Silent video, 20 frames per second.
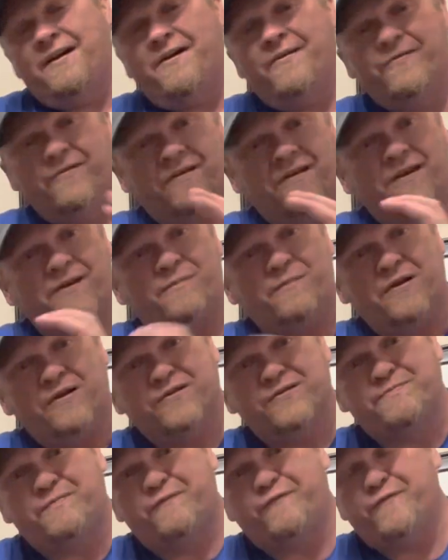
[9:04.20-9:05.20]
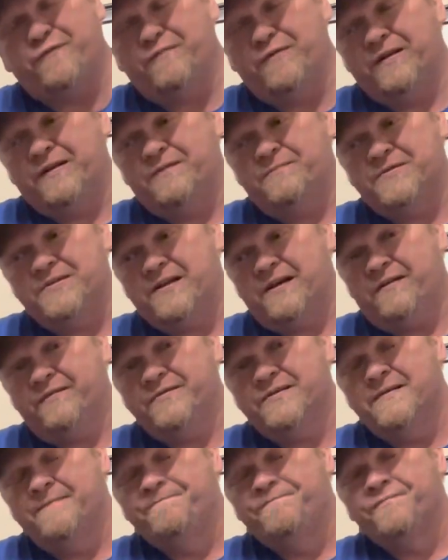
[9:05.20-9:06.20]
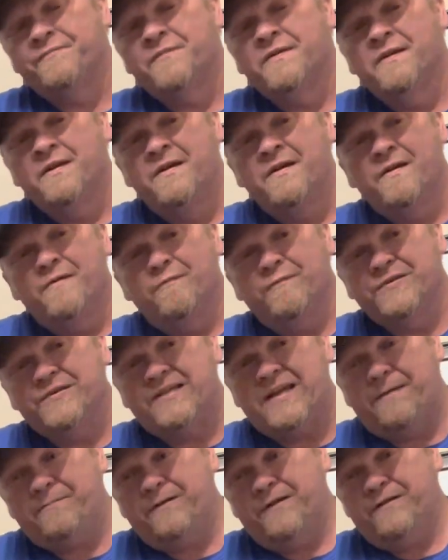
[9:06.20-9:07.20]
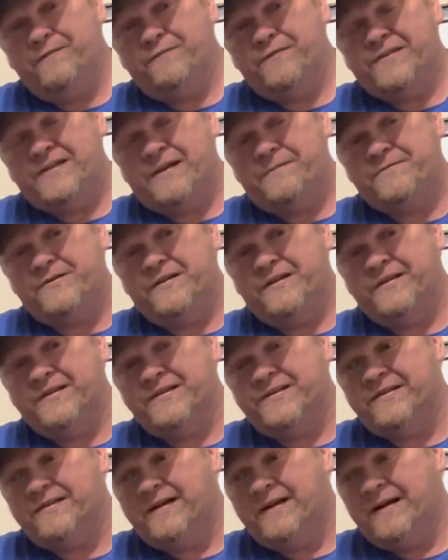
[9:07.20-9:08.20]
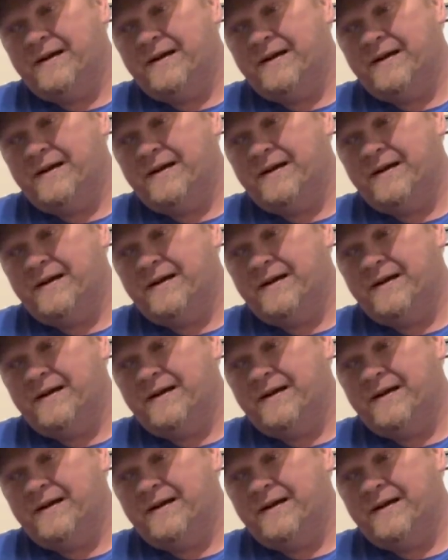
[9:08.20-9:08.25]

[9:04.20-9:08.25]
other than the Beatles performing themselves, was Debbie, the receptionist,